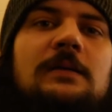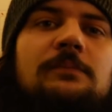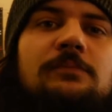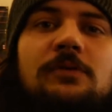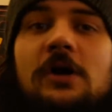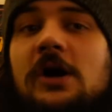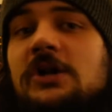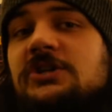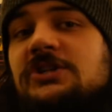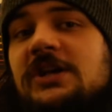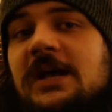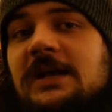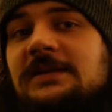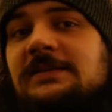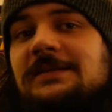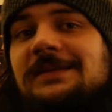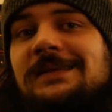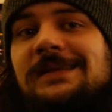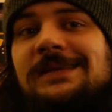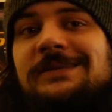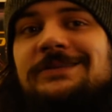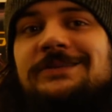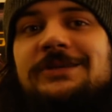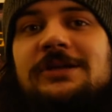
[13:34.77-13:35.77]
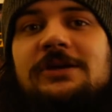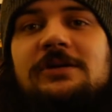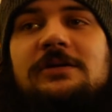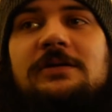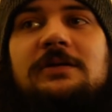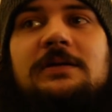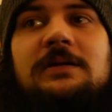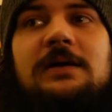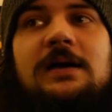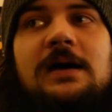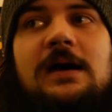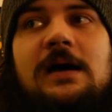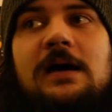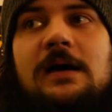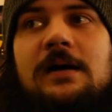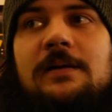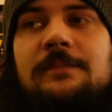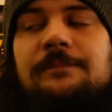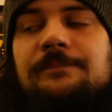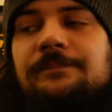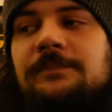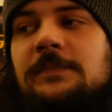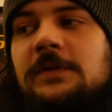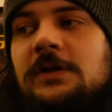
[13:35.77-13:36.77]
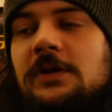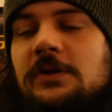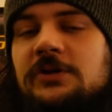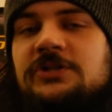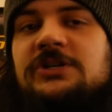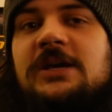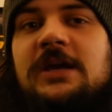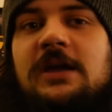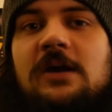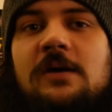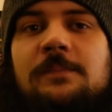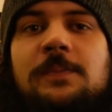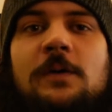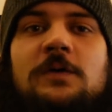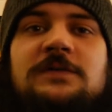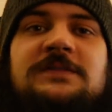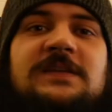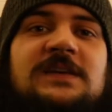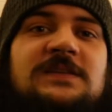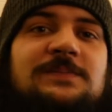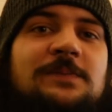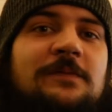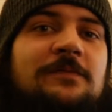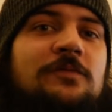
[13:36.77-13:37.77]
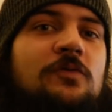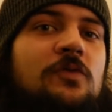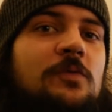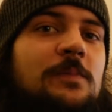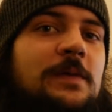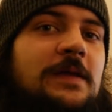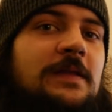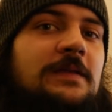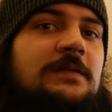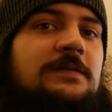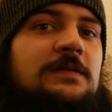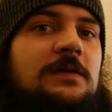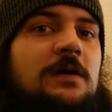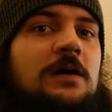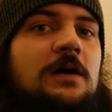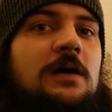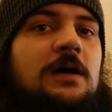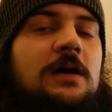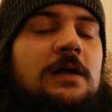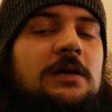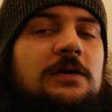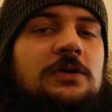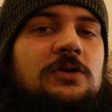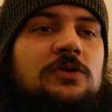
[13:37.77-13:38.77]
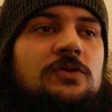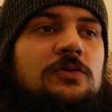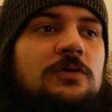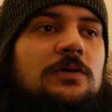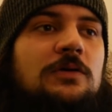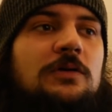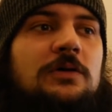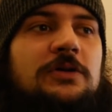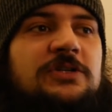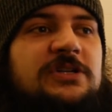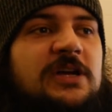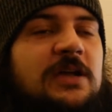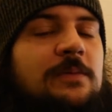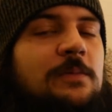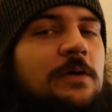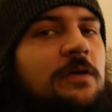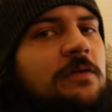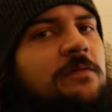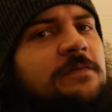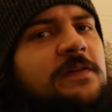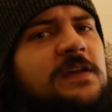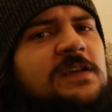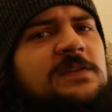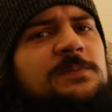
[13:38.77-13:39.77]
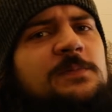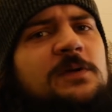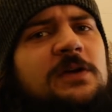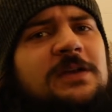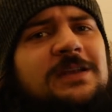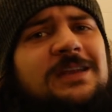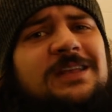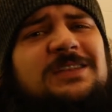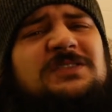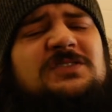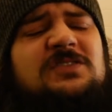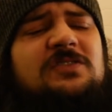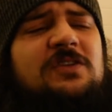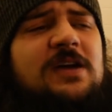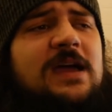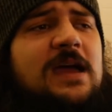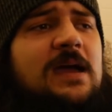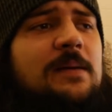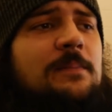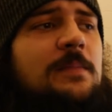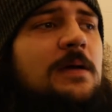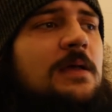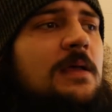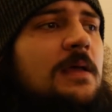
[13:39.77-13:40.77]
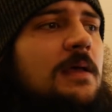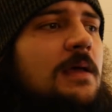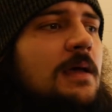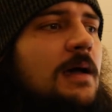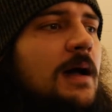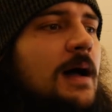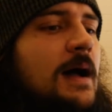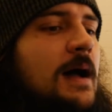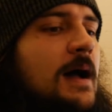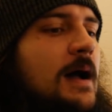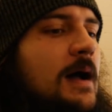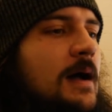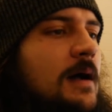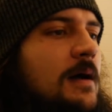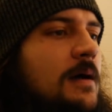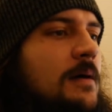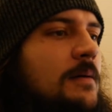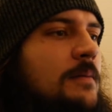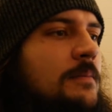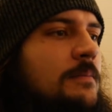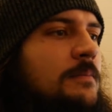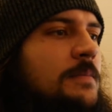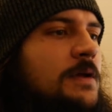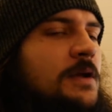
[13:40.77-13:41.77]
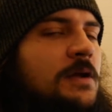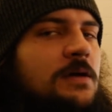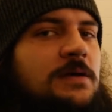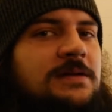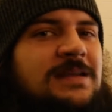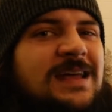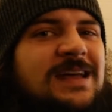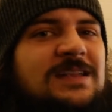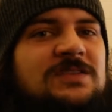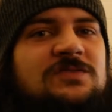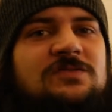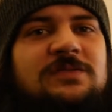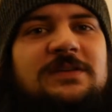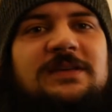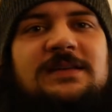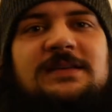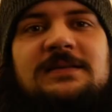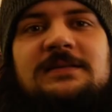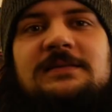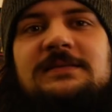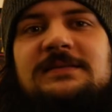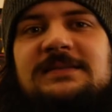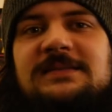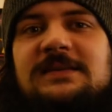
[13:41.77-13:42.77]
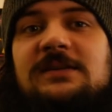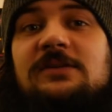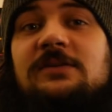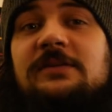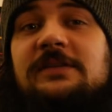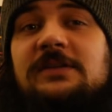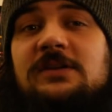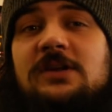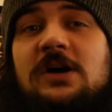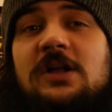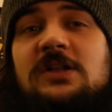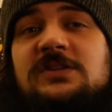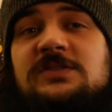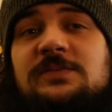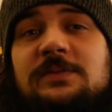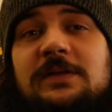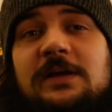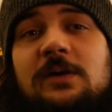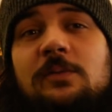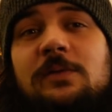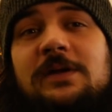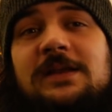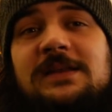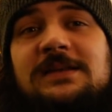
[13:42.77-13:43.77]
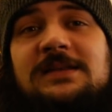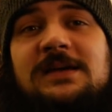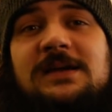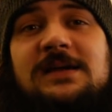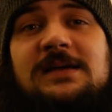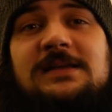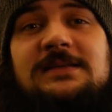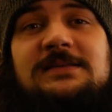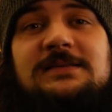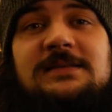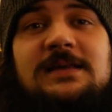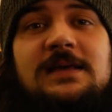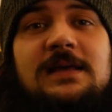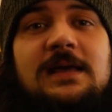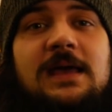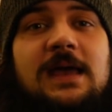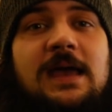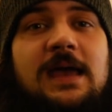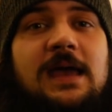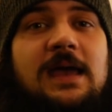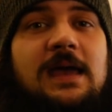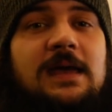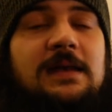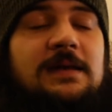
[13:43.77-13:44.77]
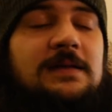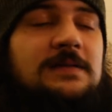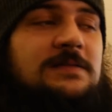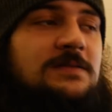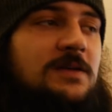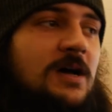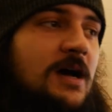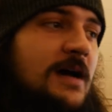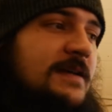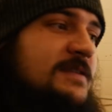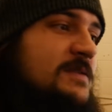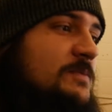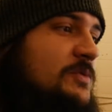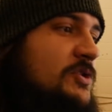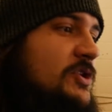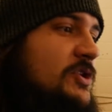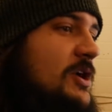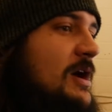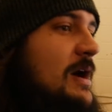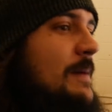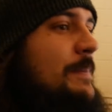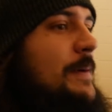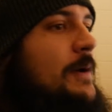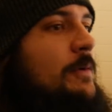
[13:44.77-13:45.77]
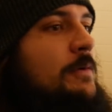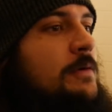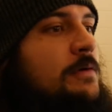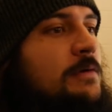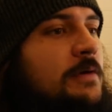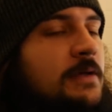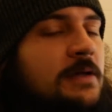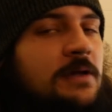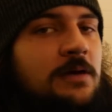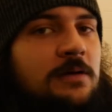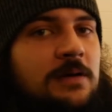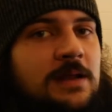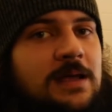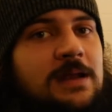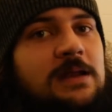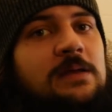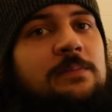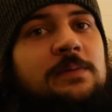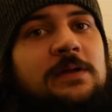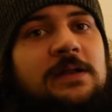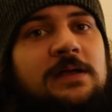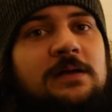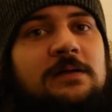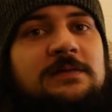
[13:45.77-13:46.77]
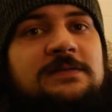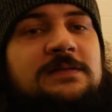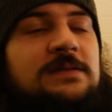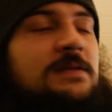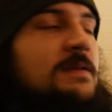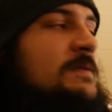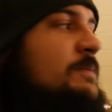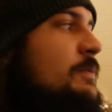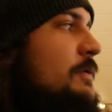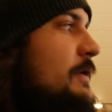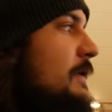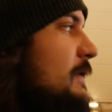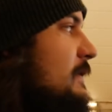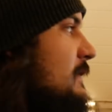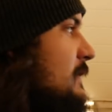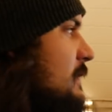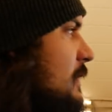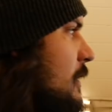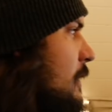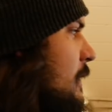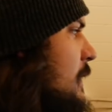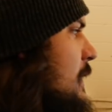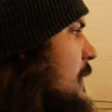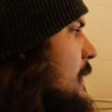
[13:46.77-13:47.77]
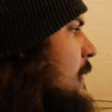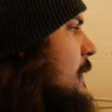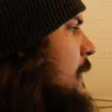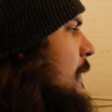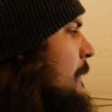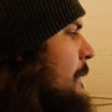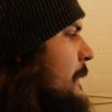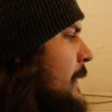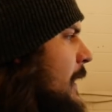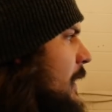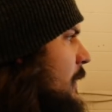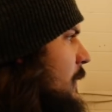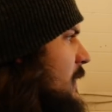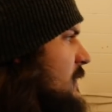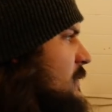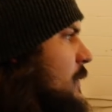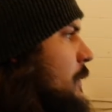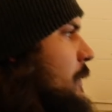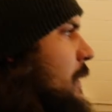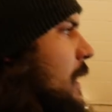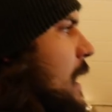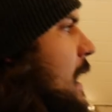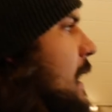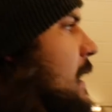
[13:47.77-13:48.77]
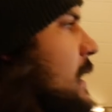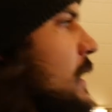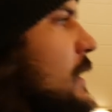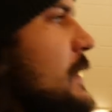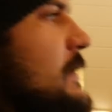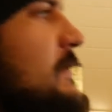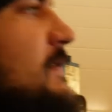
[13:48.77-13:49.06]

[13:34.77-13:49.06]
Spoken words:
projects you need tuned, you know, check out Post Haste Performance on Google, check him out on Facebook and Instagram. You know, Dan's really skilled and knowledgeable at what he does, and is an awesome shop. I wouldn't really go to anybody else at this point. So anyways, what we got here,